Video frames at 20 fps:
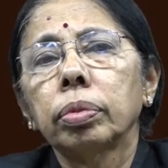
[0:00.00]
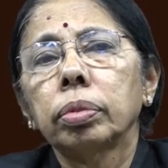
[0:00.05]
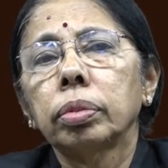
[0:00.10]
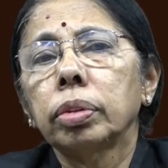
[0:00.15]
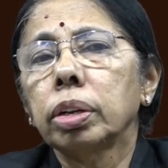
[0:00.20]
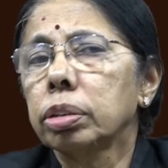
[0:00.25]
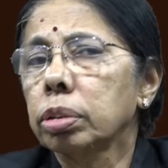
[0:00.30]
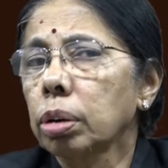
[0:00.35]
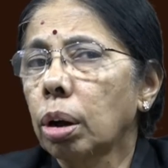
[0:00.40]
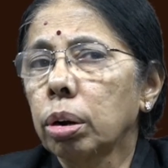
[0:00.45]

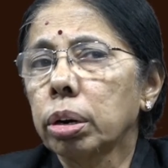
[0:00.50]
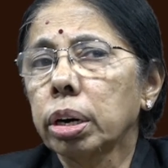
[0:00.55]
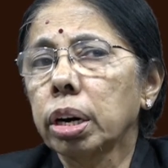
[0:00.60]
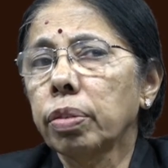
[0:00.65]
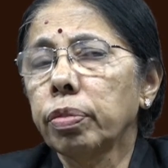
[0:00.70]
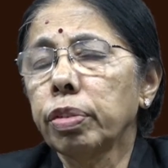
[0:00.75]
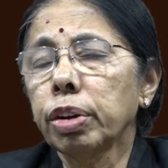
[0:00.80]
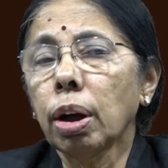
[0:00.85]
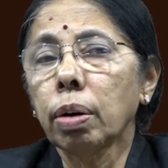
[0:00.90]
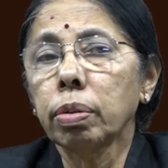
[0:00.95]
This
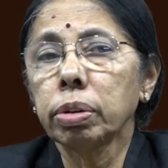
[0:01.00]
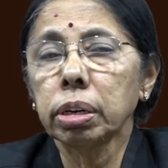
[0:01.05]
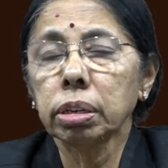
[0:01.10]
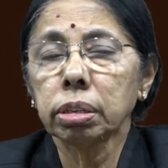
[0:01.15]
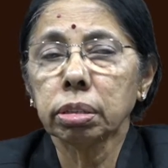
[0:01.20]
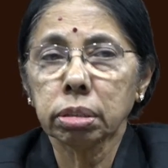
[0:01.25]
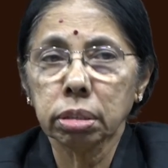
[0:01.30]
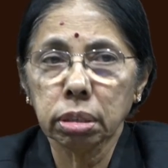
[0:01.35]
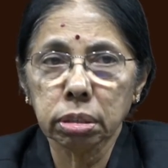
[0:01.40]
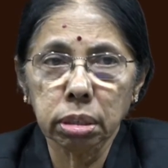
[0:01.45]
already we have
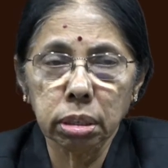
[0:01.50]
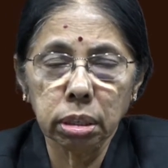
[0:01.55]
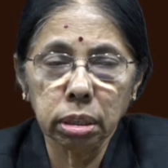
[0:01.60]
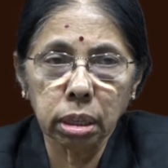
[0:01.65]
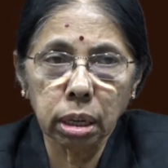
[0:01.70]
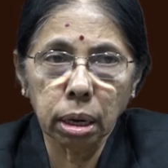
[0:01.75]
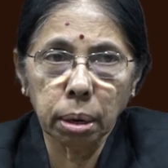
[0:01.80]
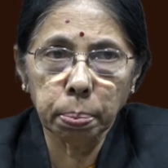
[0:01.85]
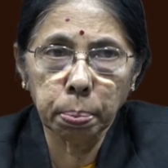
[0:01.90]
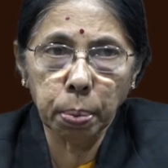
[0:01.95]
discussed in
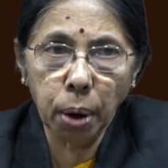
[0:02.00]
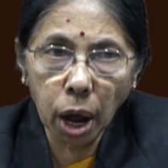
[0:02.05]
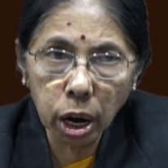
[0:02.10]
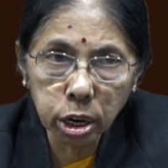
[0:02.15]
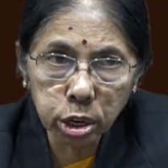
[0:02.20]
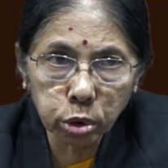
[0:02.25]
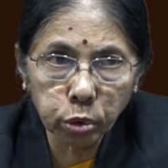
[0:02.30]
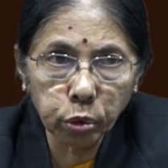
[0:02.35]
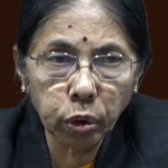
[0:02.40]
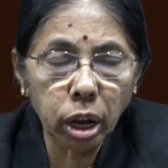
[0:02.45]
the
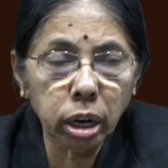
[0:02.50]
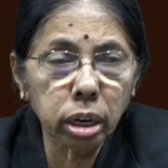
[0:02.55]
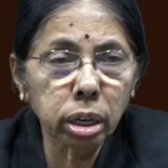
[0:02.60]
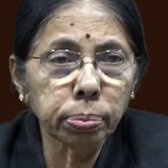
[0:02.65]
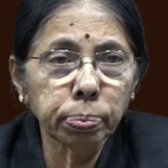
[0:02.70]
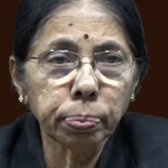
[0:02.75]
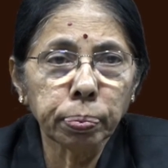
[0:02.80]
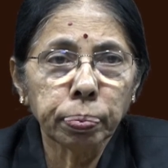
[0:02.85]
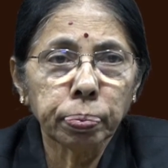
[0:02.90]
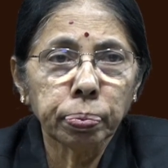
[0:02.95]
part 1.
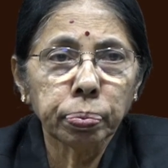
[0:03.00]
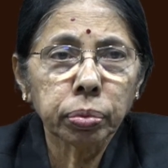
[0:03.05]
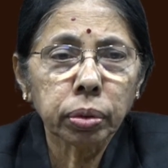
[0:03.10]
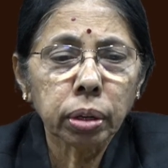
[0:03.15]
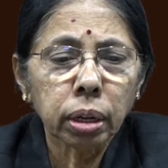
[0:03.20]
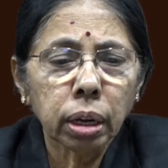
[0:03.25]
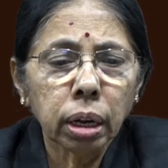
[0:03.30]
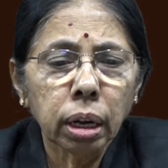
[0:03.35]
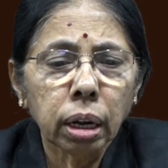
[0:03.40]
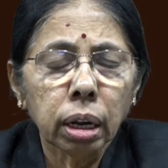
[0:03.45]

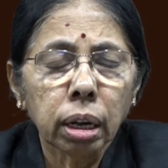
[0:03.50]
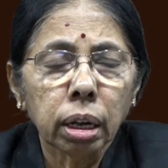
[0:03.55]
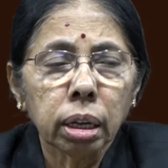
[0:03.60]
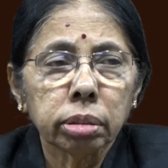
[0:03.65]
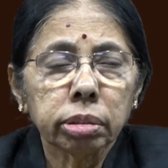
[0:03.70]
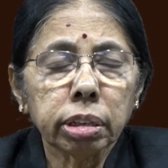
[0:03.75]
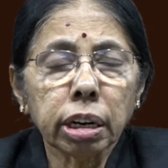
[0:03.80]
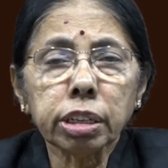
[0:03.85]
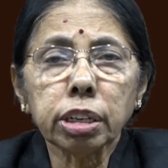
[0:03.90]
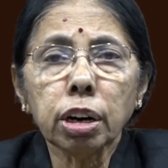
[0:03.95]

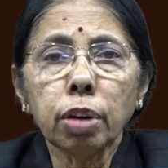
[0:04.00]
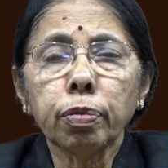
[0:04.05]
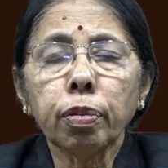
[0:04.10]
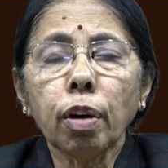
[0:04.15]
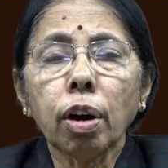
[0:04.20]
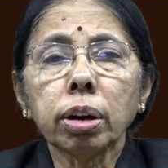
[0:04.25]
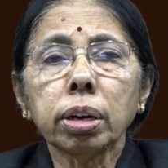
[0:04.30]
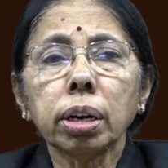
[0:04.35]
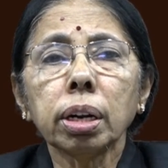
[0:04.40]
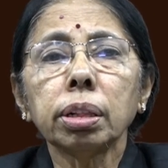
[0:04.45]
Section
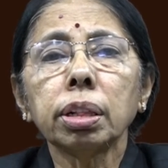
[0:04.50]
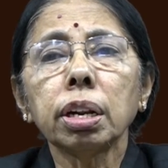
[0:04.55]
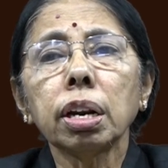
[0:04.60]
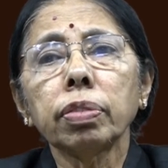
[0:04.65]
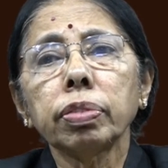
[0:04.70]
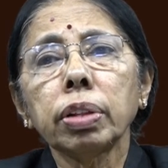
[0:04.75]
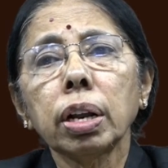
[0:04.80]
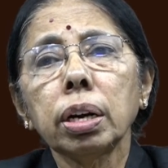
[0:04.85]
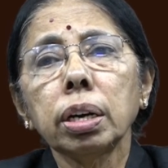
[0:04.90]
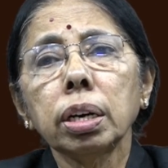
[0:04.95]
43
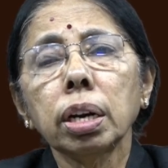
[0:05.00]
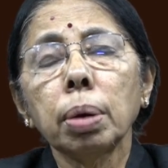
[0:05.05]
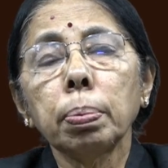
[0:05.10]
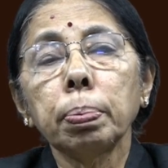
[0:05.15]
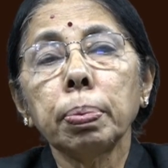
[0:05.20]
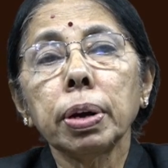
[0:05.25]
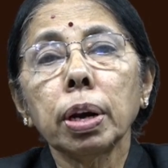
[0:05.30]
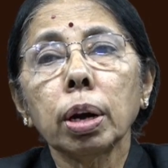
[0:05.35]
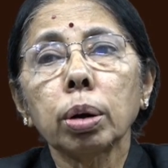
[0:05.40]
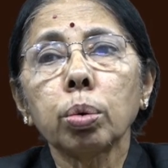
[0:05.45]
of the Indian
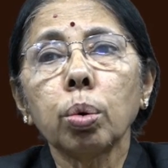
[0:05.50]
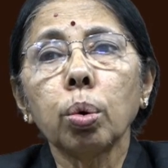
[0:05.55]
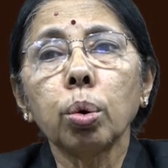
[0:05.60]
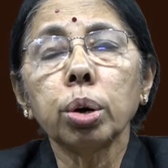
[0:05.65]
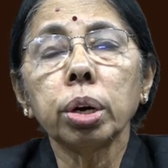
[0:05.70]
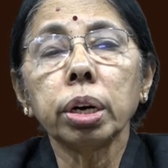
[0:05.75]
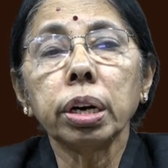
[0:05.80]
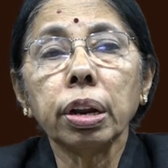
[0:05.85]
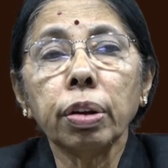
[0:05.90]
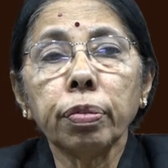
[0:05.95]
Penal
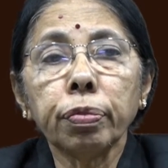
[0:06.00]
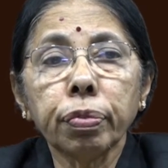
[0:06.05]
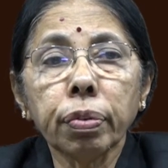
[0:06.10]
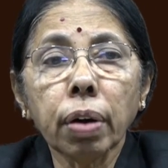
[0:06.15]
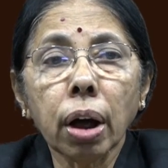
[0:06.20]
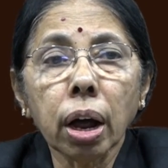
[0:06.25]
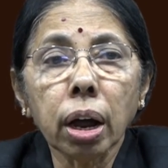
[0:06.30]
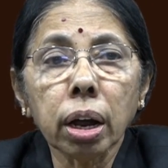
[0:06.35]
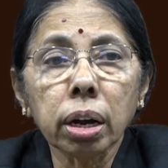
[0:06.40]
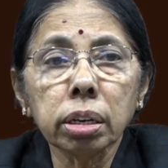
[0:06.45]
Code
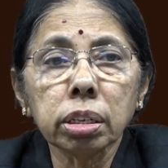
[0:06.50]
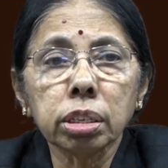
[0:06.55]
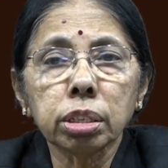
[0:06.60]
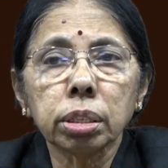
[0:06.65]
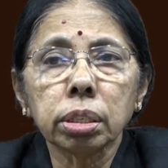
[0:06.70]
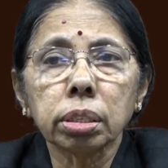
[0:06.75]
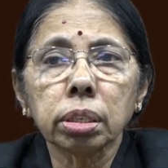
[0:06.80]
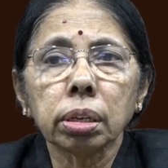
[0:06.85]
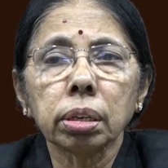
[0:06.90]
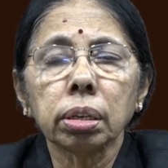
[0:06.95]

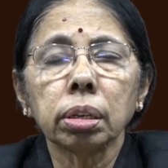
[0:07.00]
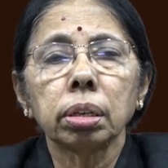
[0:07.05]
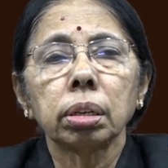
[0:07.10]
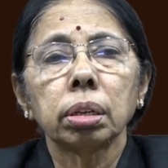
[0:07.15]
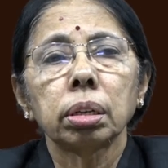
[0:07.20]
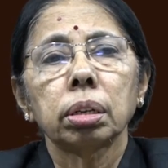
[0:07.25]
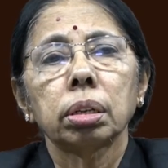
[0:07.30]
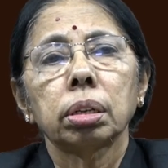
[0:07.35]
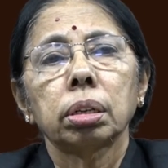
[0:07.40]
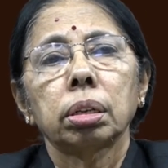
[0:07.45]
defines
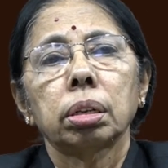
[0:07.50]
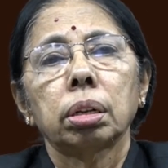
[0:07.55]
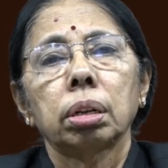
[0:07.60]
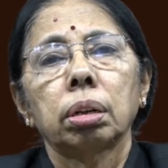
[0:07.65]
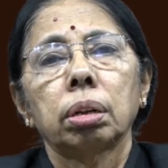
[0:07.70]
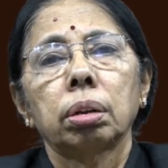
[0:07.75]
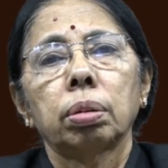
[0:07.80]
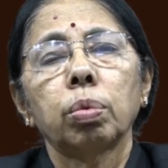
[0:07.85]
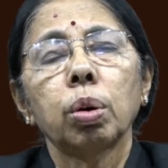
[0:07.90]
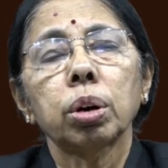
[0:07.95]

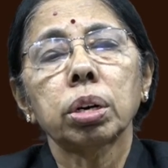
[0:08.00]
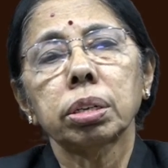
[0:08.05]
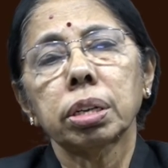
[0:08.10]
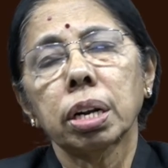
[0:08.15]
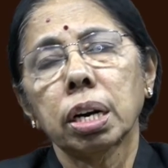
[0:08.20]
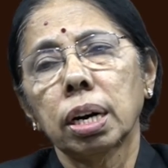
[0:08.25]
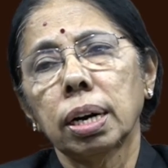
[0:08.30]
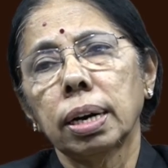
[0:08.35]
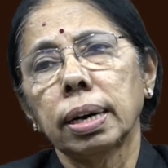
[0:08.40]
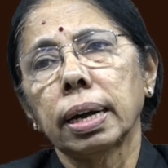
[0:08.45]
what is
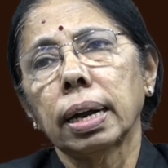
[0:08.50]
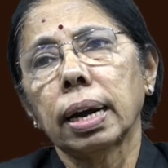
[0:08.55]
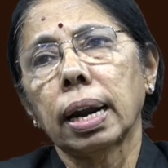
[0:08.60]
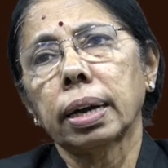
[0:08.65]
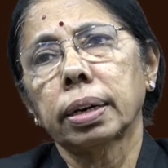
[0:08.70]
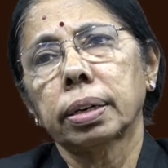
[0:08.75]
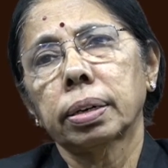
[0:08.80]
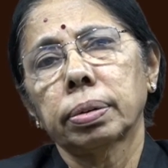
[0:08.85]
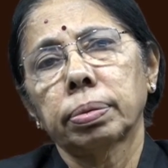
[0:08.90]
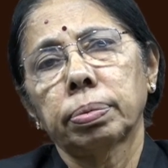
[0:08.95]
an illegal
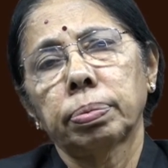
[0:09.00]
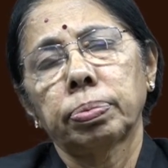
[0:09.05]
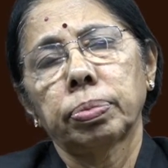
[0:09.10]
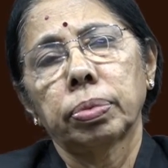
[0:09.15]
act.